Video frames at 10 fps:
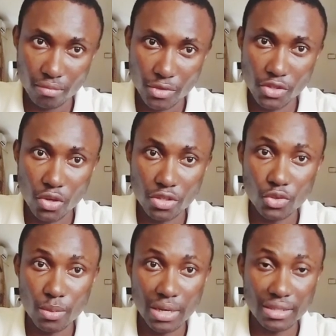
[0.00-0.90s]
He saw
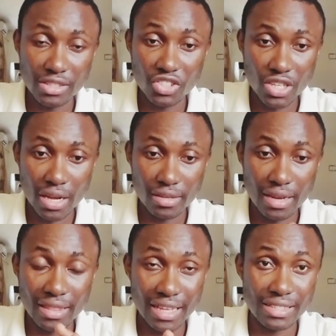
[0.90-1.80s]
this woman as his child,
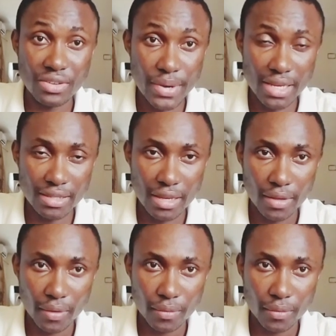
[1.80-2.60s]
and that's crazy.